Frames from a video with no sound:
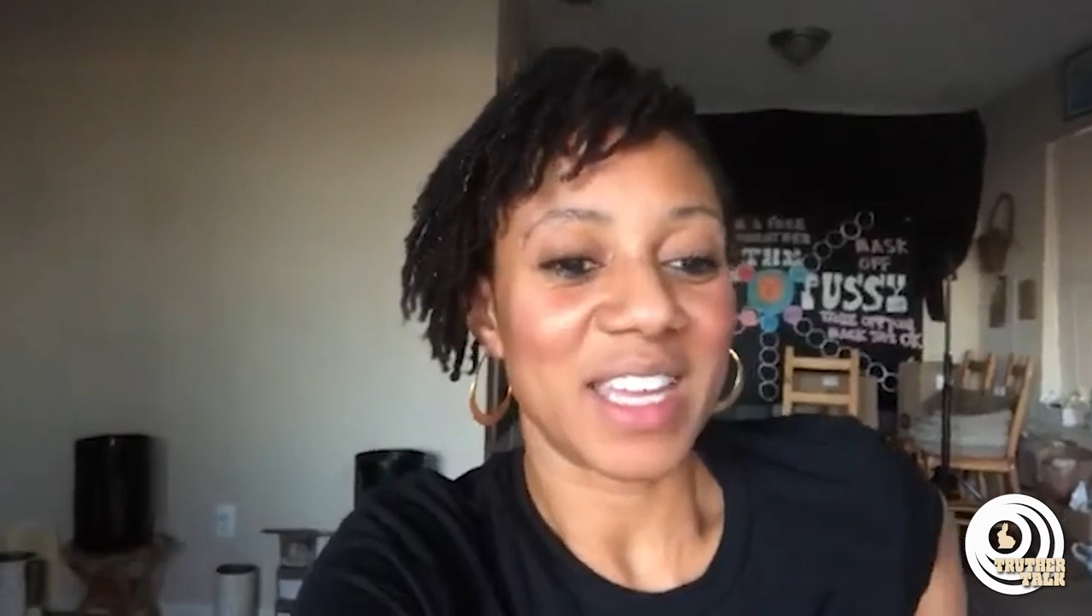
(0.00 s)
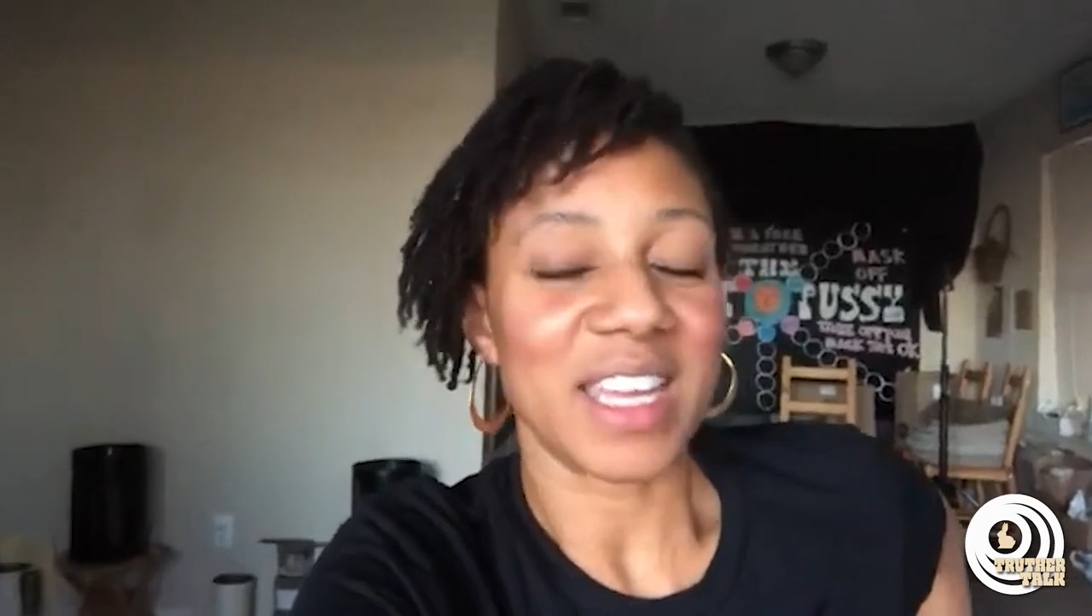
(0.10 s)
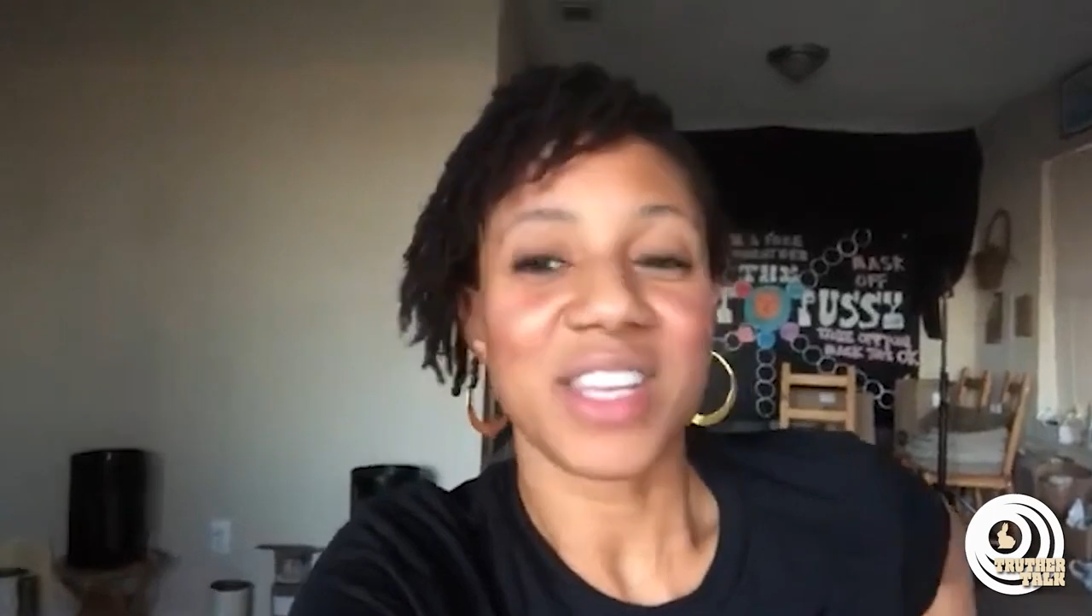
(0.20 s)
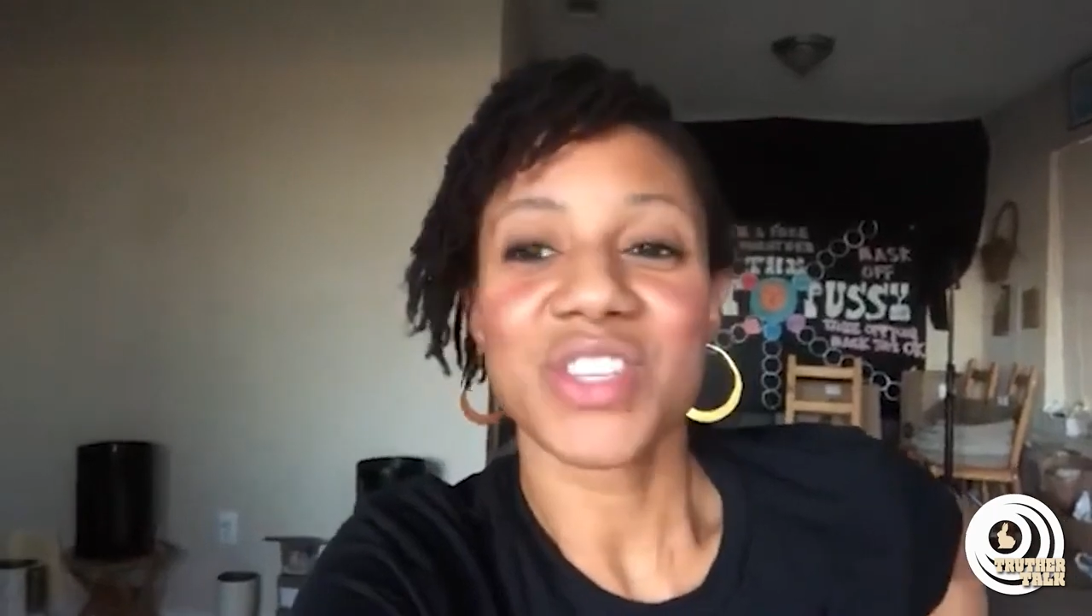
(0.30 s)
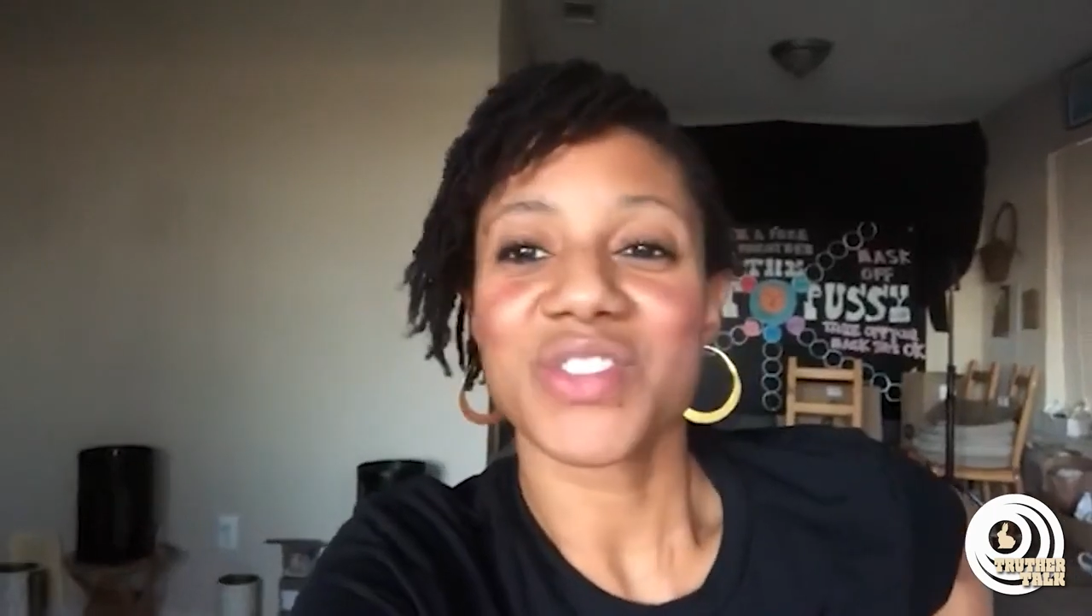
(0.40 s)

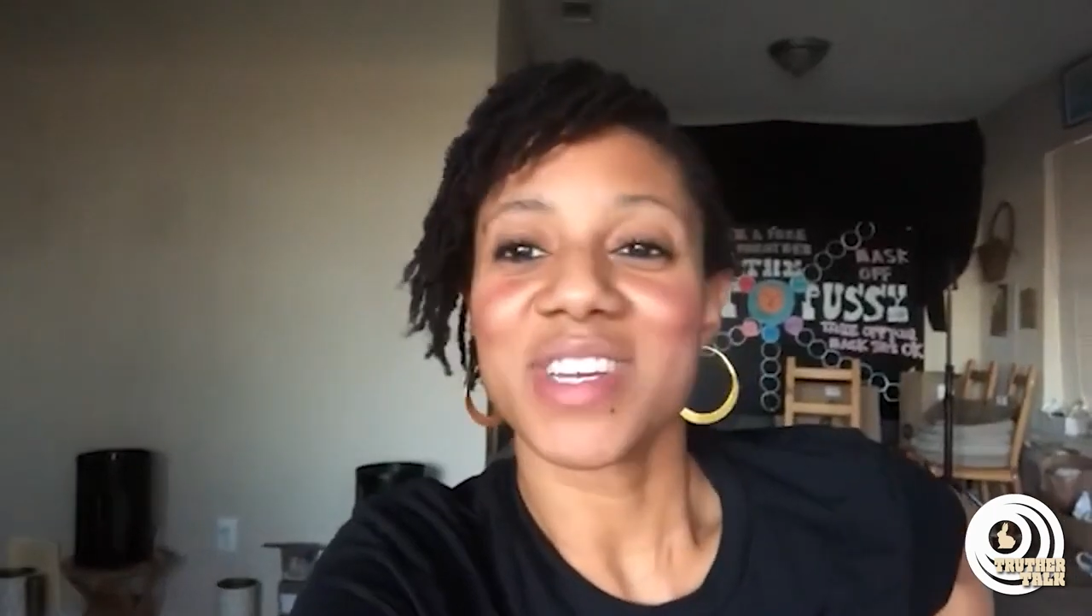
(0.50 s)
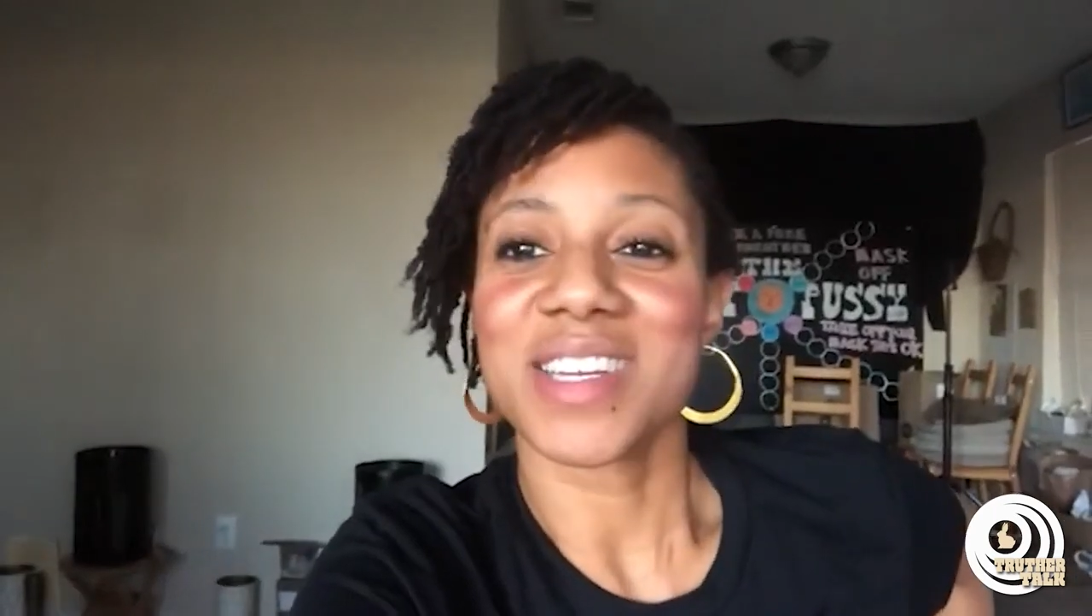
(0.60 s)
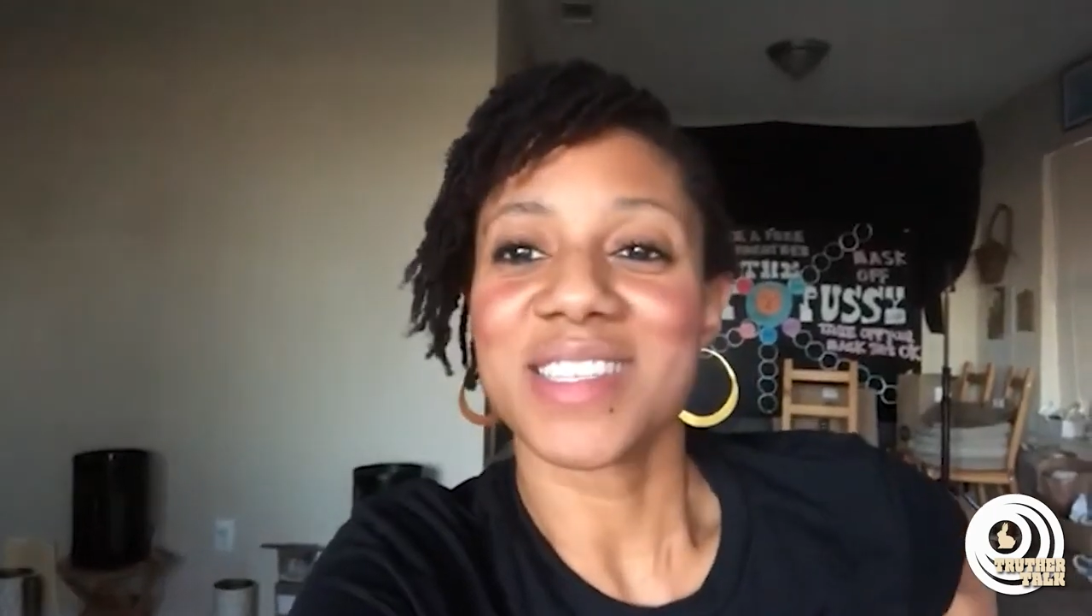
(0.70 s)
an injury